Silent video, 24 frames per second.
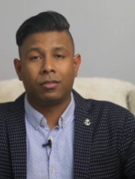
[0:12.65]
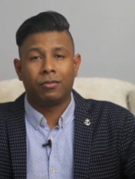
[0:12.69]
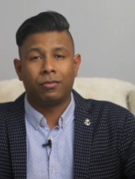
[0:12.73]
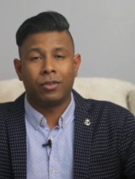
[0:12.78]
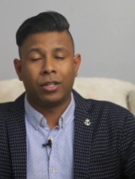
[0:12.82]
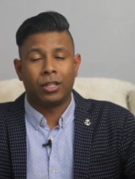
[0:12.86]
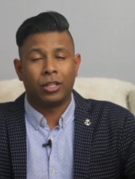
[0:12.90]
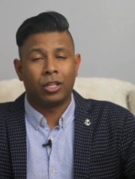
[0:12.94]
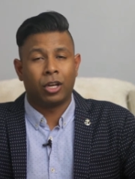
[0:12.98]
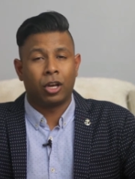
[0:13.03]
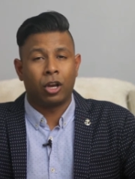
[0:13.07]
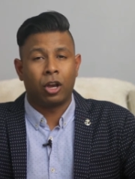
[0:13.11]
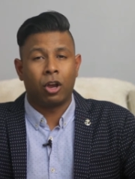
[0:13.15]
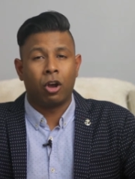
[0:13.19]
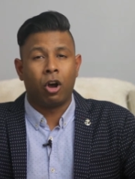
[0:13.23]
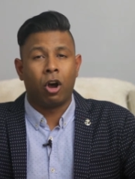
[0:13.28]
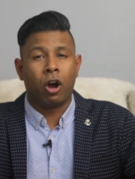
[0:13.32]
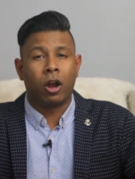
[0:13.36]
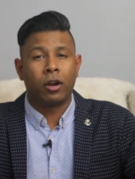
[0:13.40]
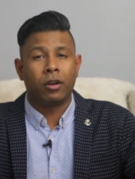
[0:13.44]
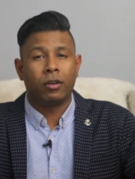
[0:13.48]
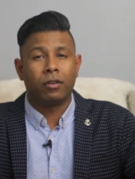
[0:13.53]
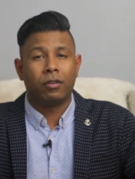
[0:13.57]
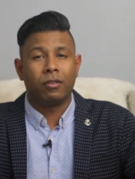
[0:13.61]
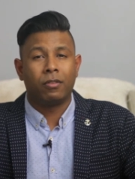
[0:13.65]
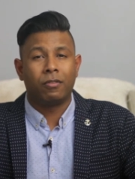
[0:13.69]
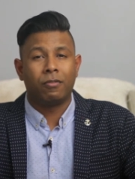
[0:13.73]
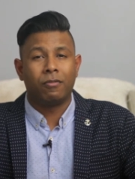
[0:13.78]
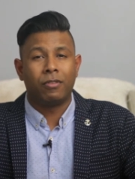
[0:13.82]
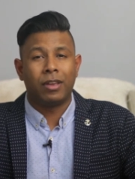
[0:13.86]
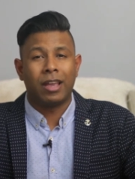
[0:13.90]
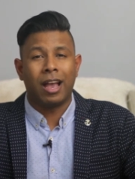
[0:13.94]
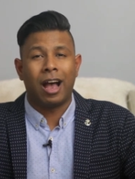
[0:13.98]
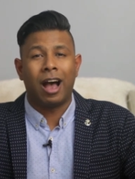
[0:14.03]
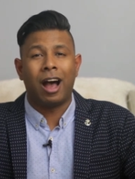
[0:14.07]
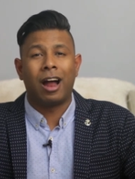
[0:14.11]
with the God
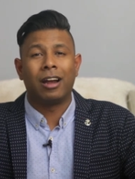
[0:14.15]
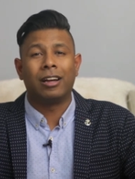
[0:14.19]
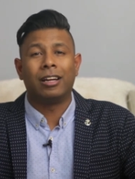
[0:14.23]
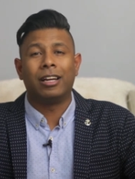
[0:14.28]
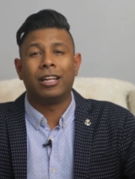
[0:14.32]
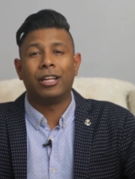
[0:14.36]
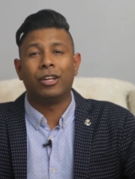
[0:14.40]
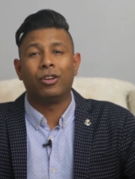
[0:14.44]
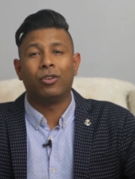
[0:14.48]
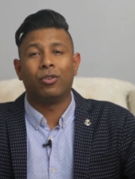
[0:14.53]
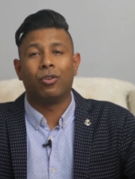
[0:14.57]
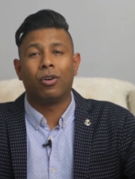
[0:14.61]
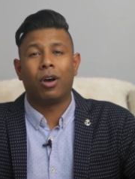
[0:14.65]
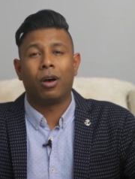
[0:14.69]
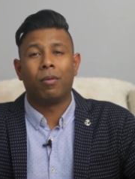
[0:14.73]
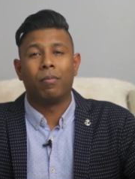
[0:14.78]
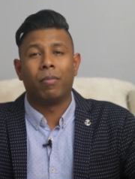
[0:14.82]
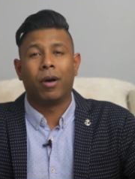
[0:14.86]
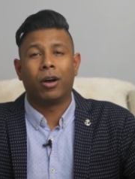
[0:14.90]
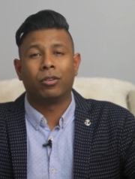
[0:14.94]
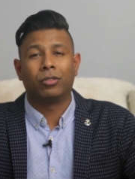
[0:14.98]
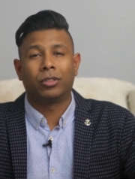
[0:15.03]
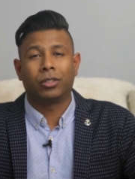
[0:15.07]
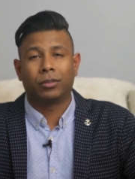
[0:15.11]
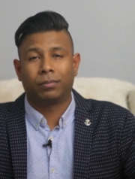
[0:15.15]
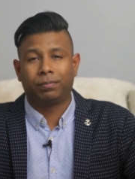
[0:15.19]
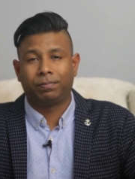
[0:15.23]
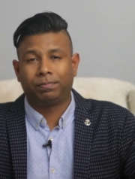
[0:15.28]
we hardly know about?